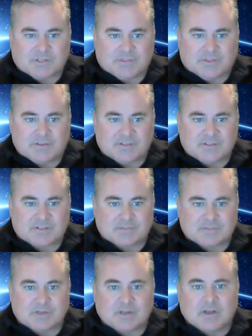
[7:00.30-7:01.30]
in the
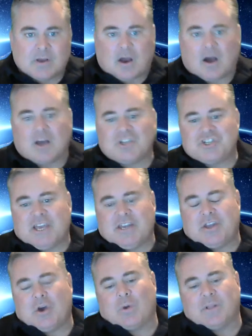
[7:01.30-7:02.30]
system. On-chain
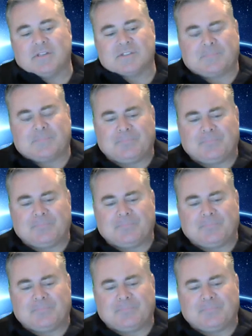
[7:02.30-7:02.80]
tokens.